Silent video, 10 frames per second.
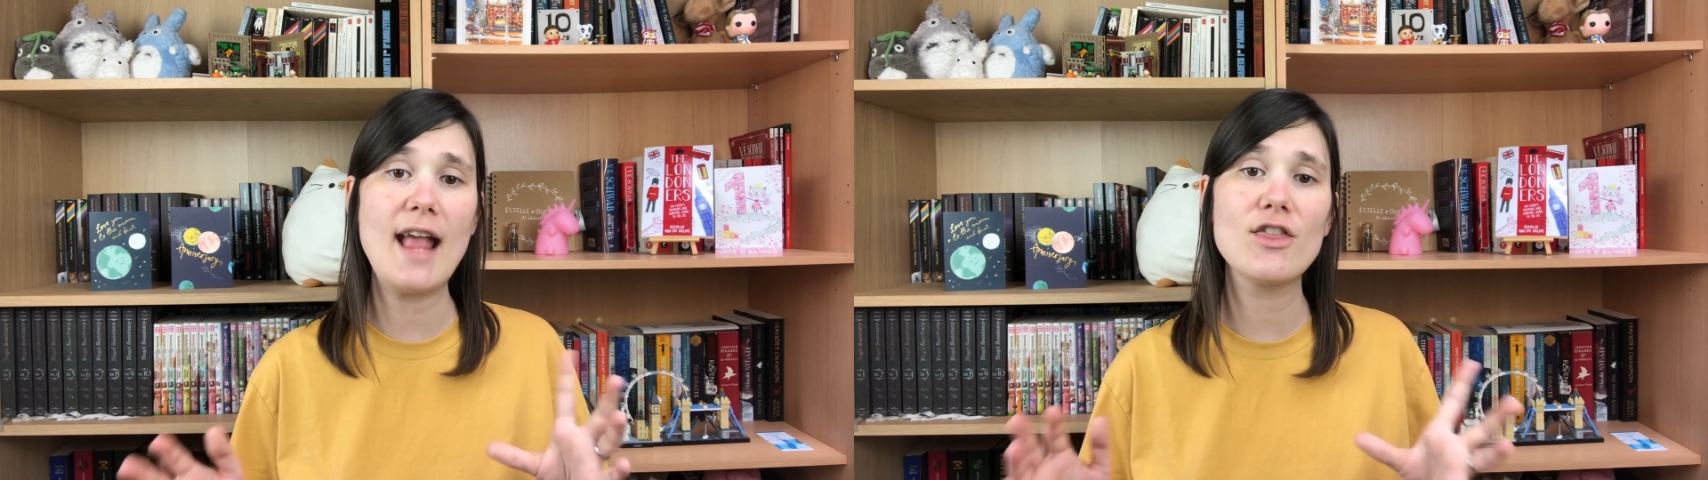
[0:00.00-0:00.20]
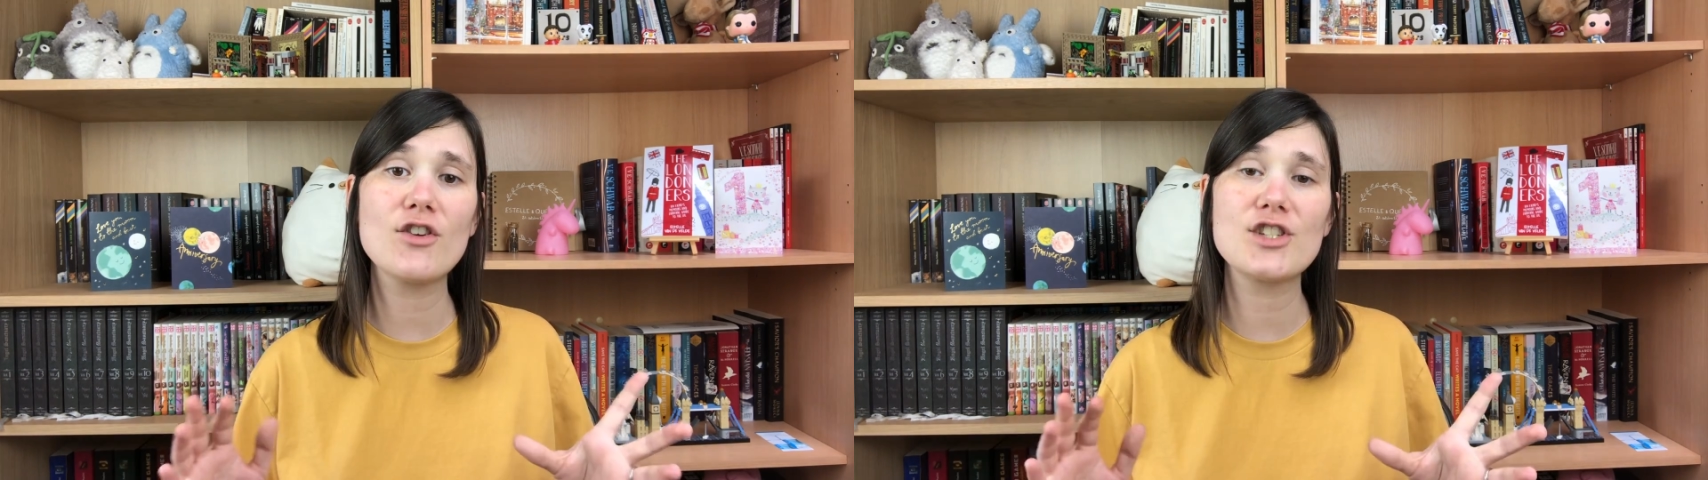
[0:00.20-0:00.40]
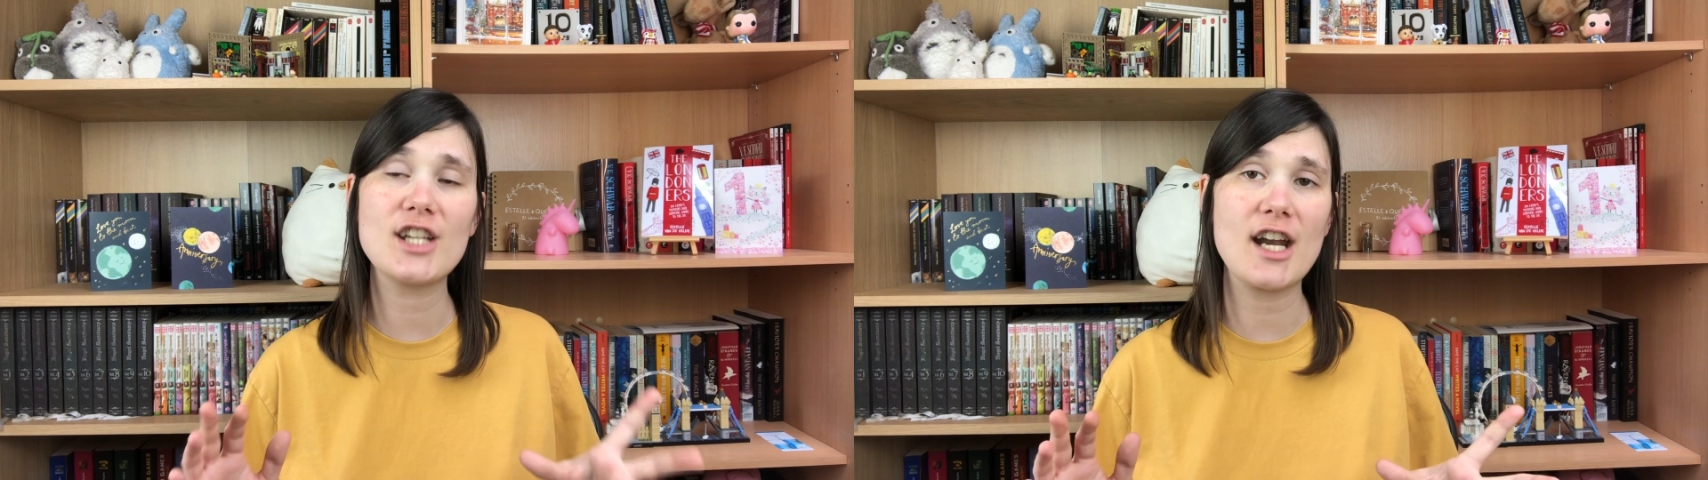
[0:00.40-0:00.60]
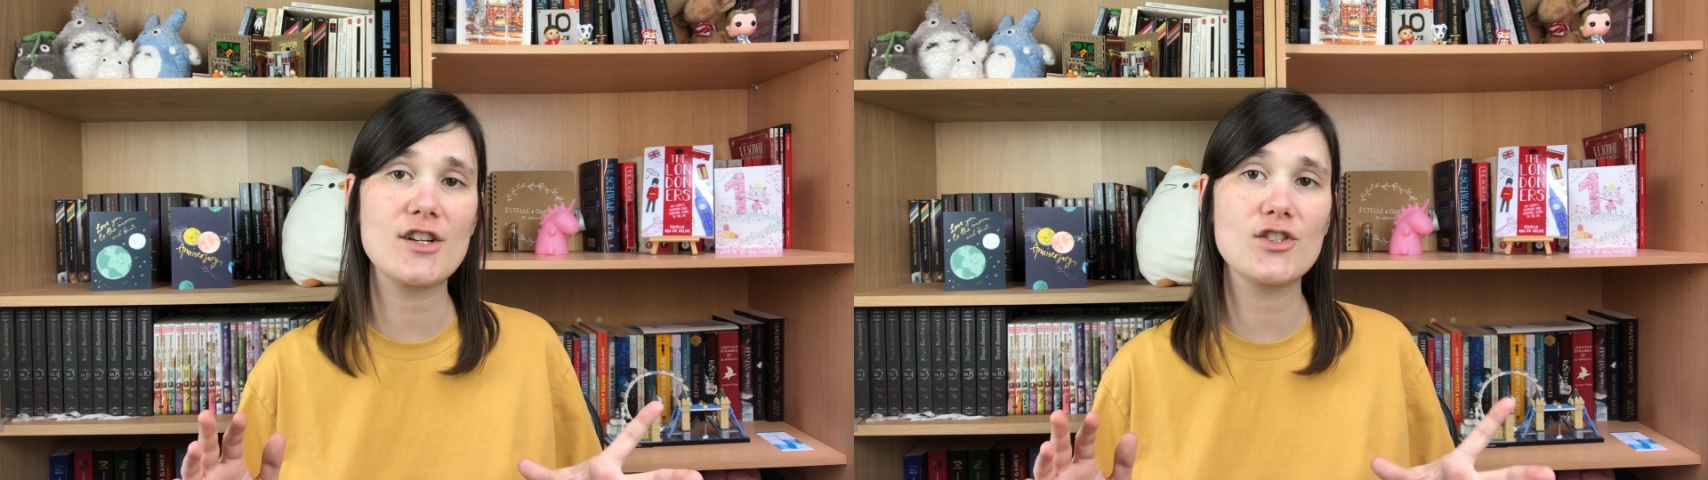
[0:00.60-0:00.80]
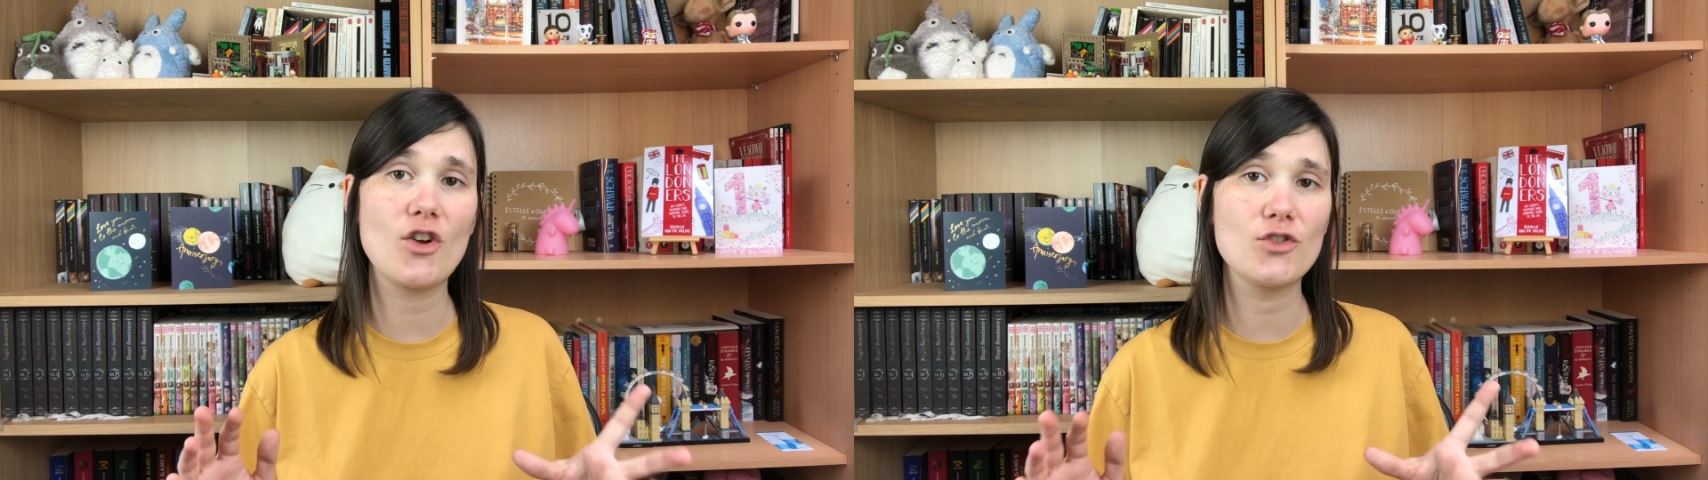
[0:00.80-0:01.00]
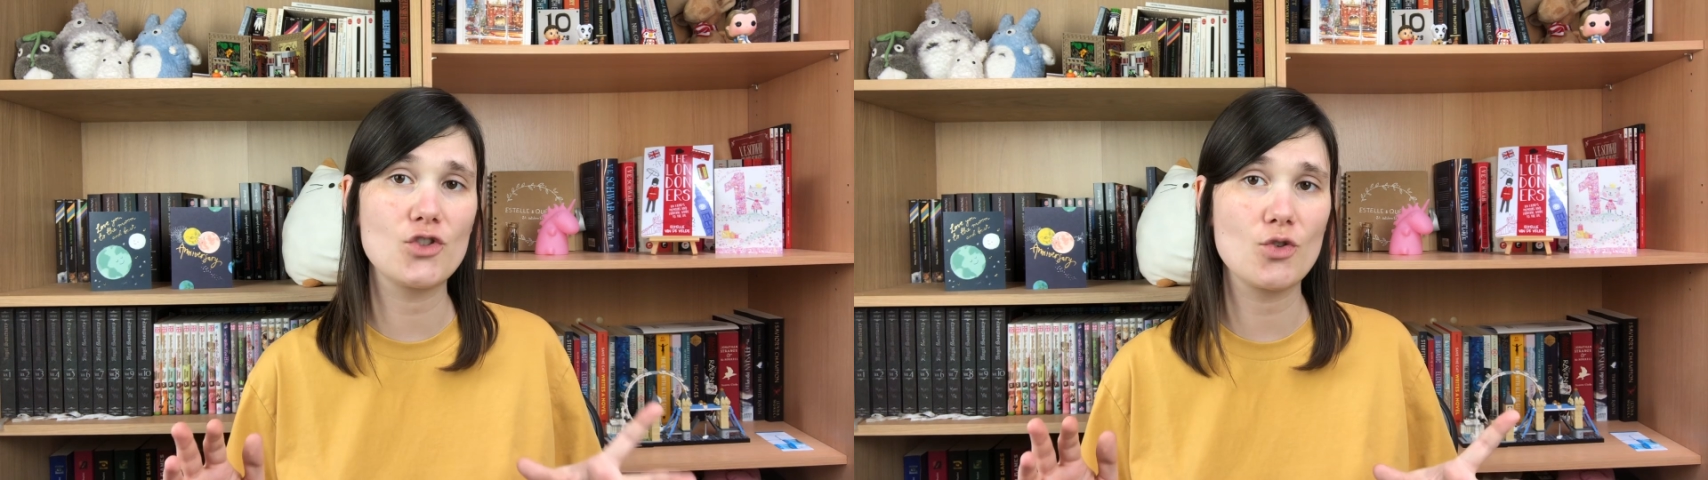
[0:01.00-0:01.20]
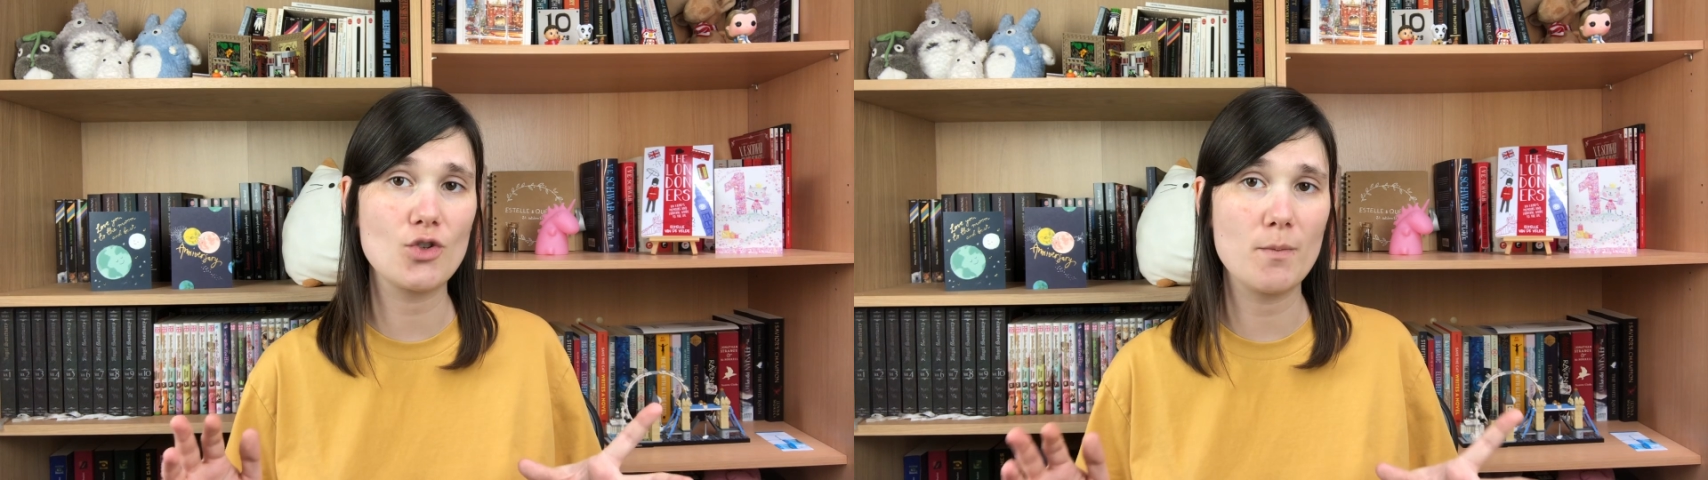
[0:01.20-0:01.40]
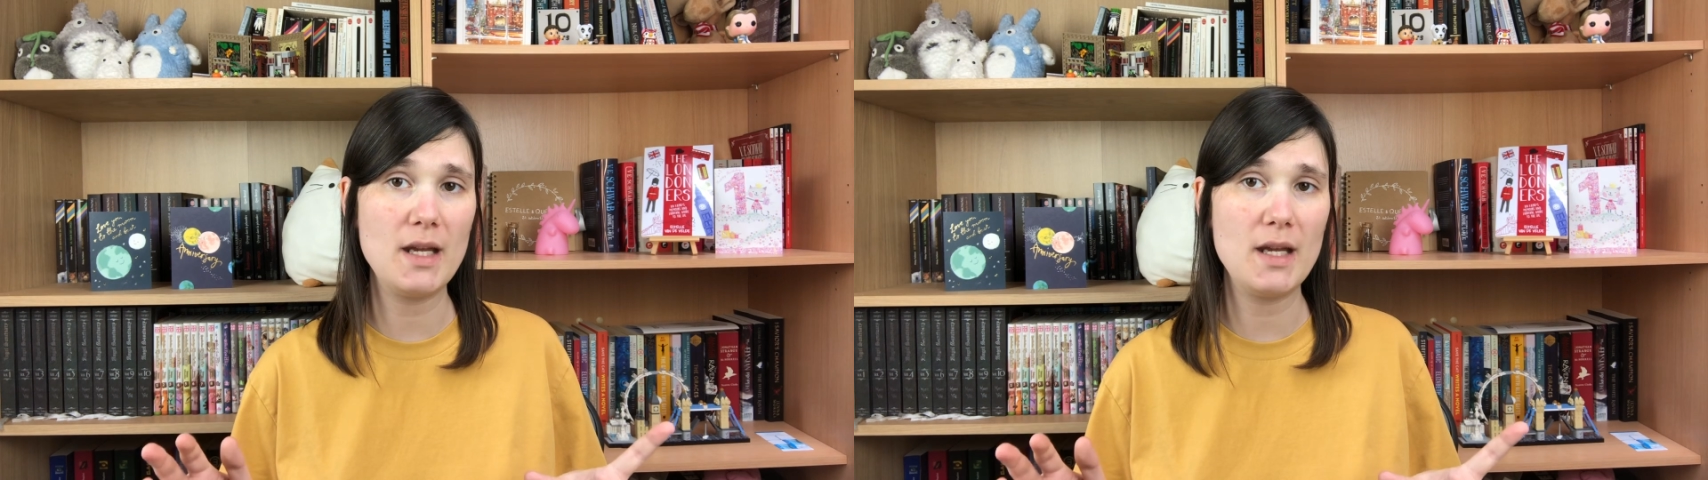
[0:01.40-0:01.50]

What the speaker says: and the shares on social